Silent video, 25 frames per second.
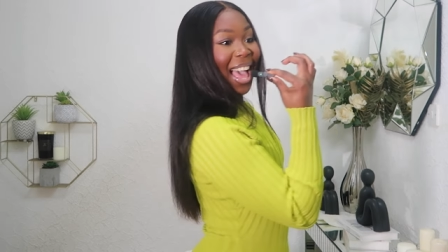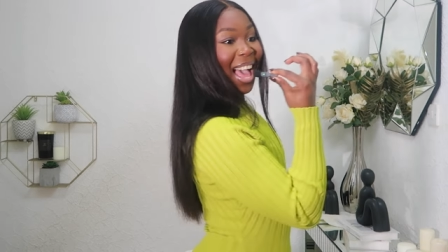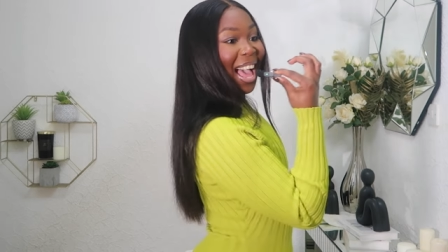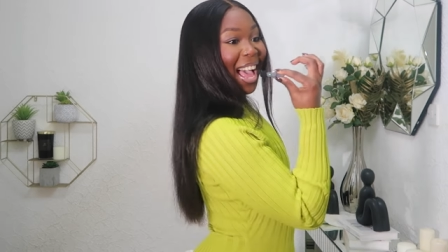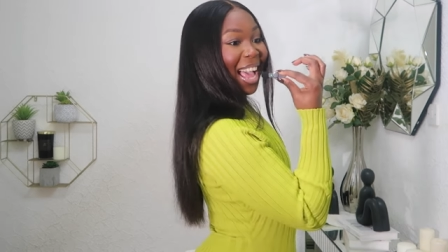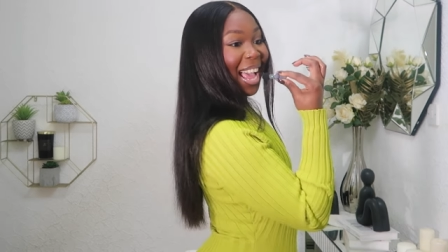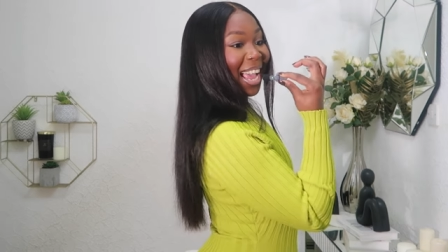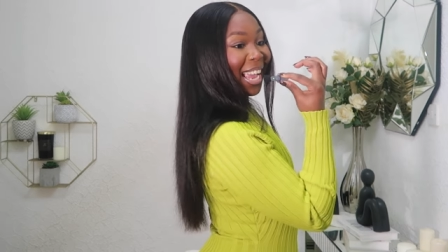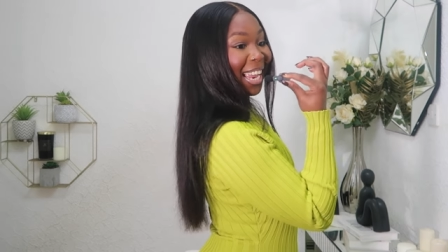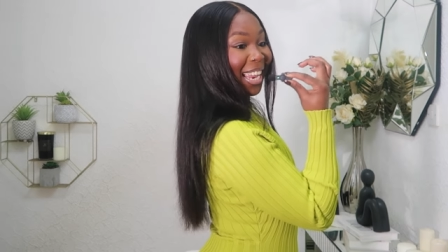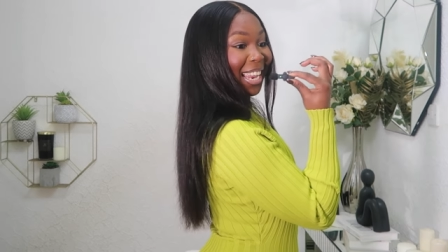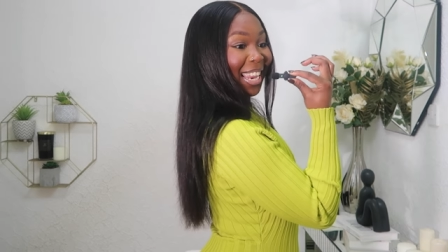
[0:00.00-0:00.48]

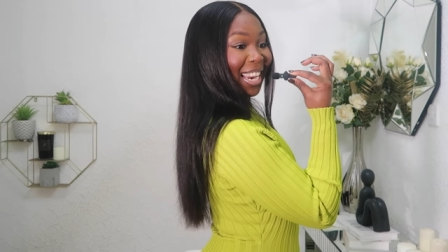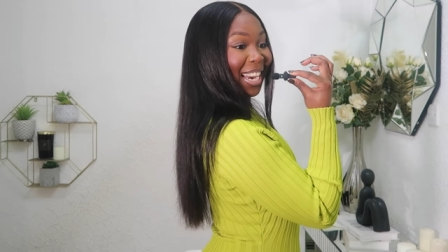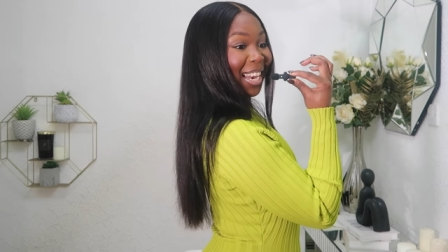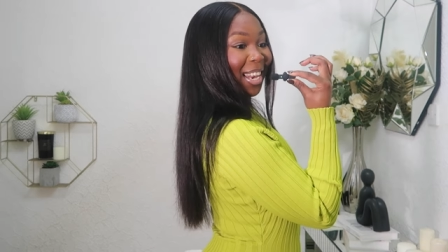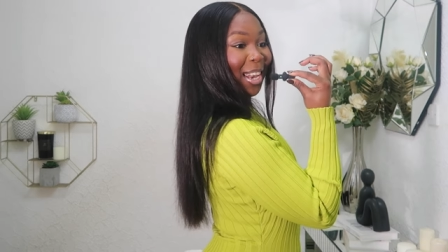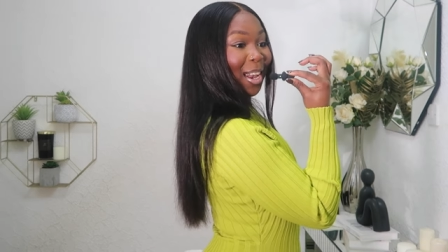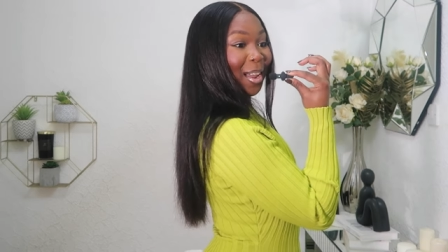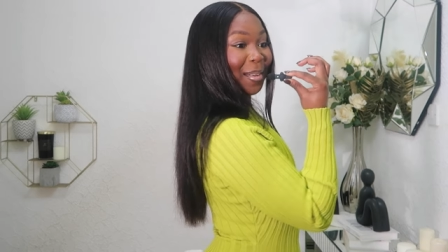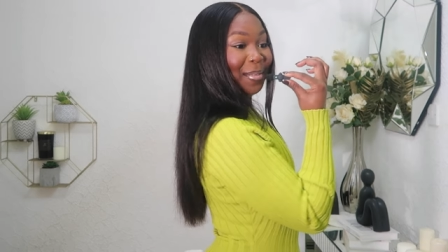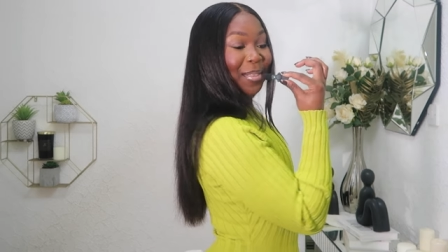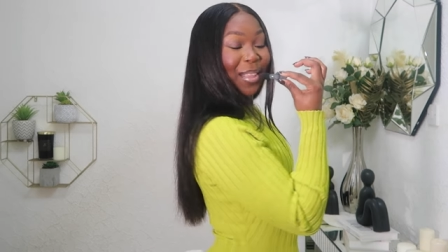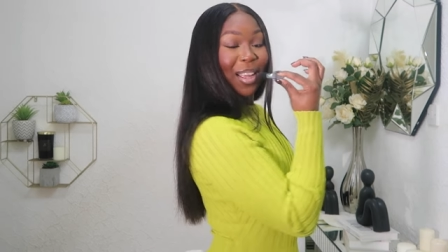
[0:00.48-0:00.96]
I
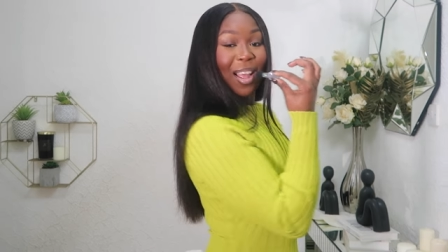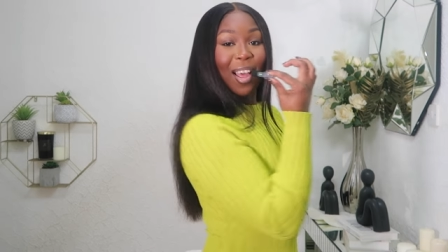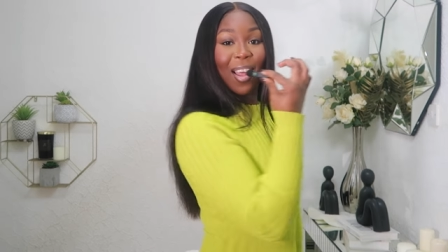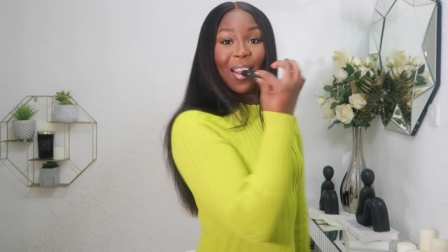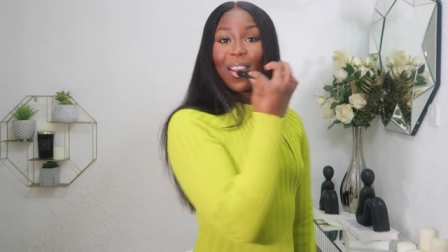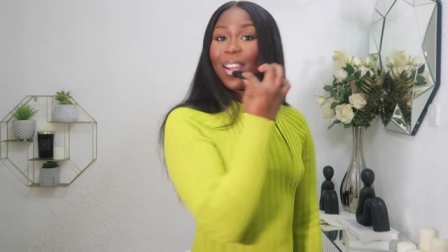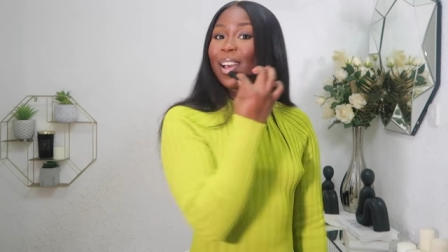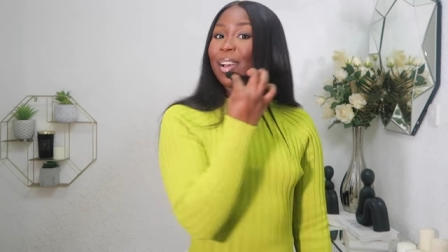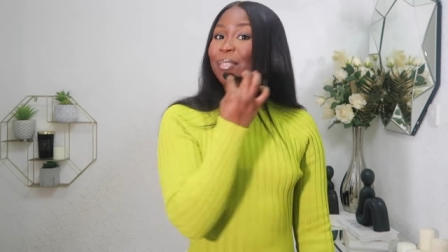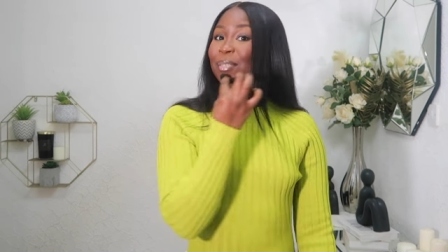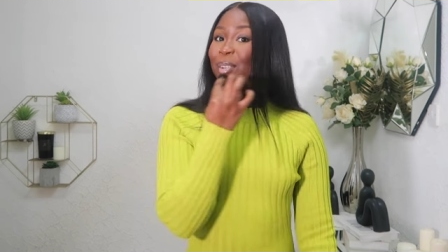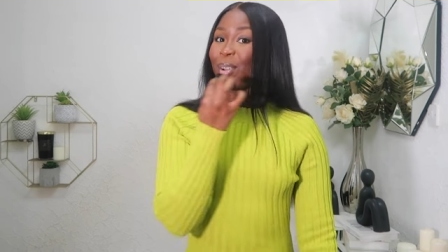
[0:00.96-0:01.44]
love the
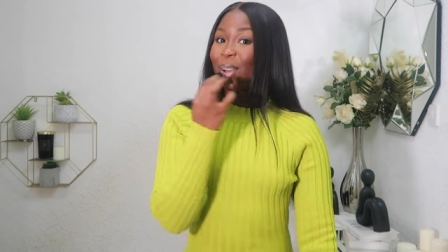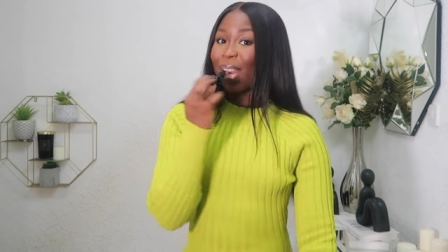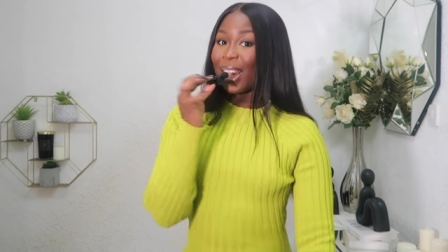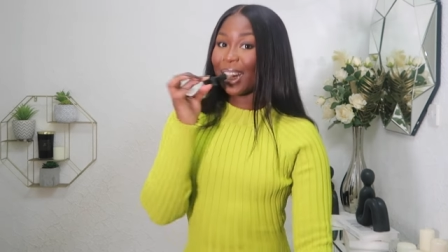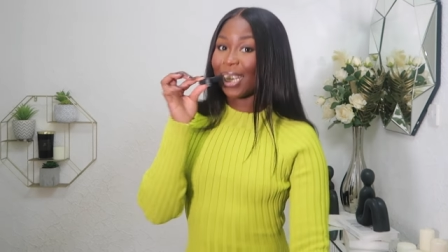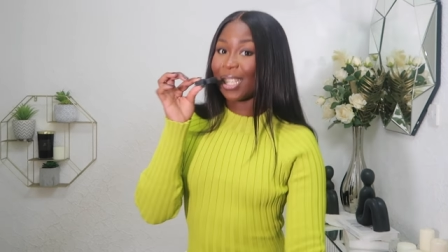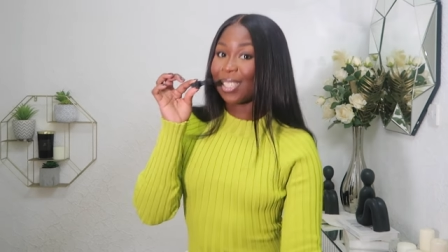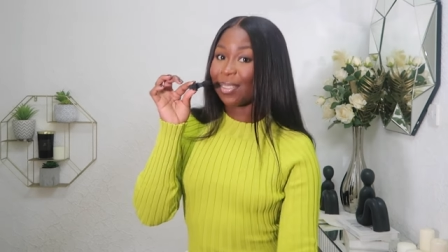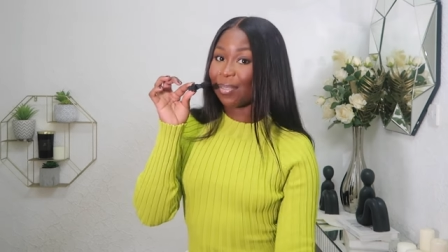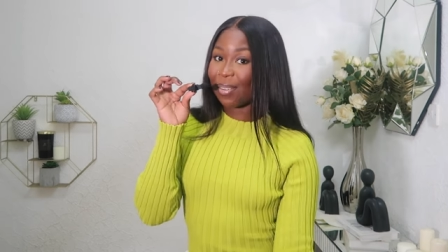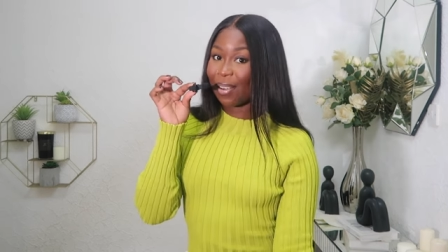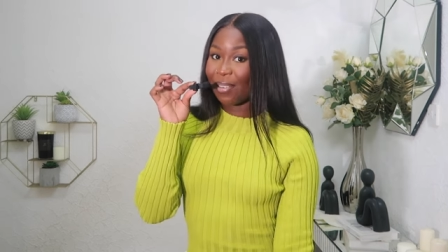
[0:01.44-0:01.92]
color. I feel
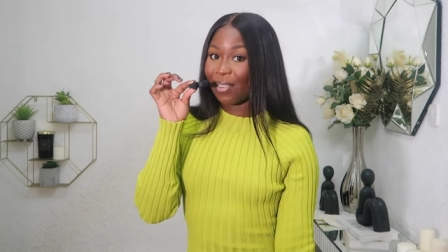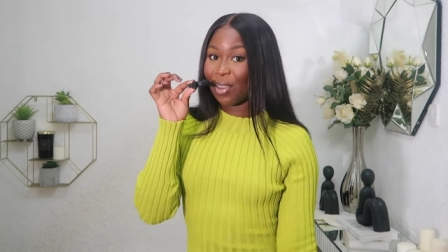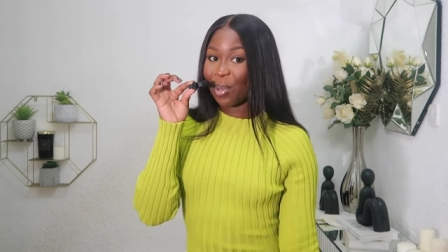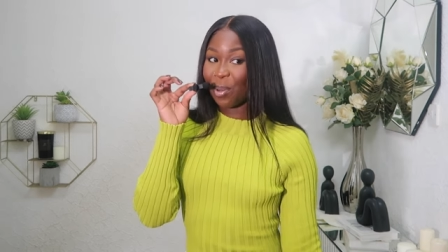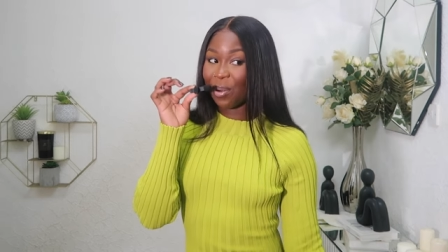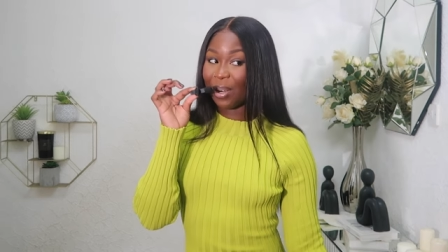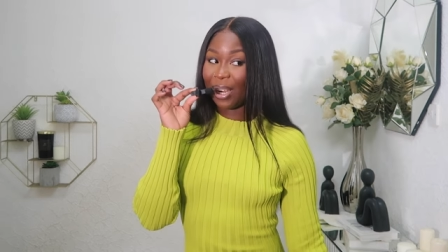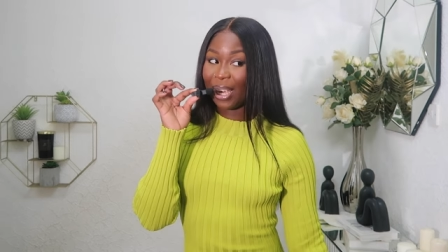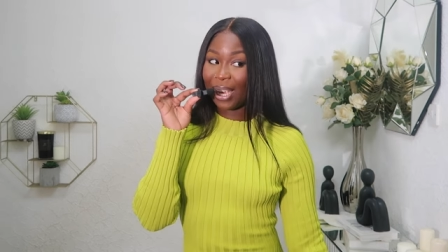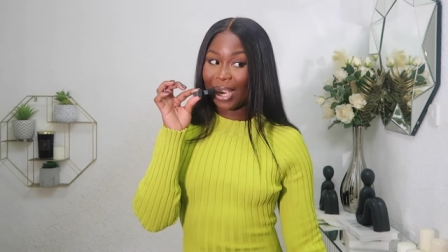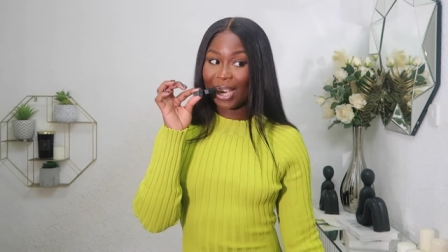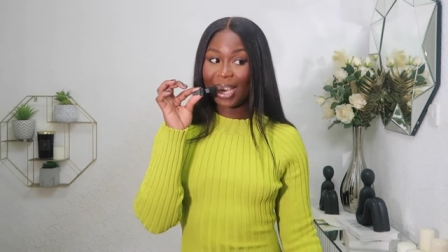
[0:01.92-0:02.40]
like it's very
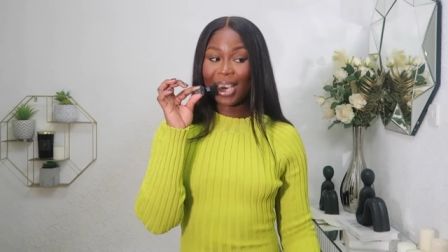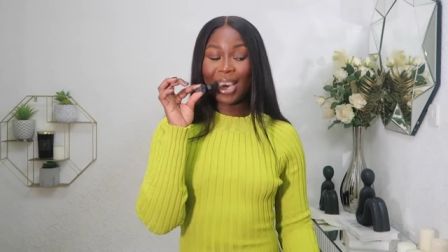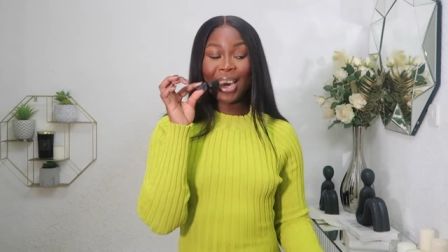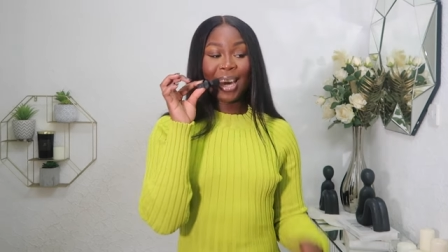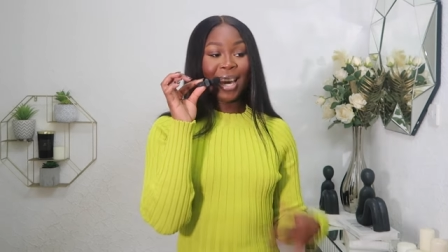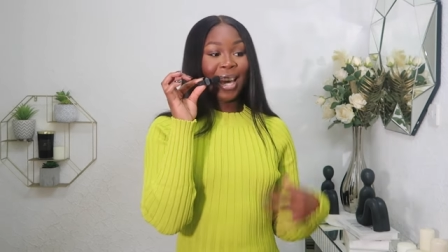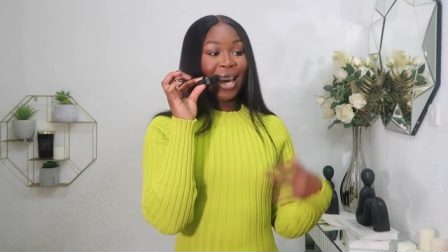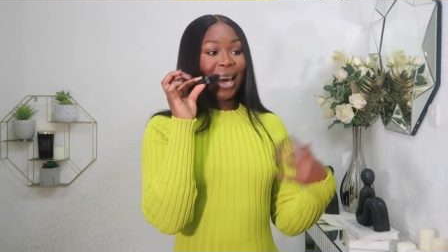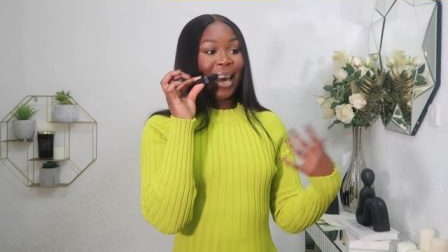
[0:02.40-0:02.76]
unique.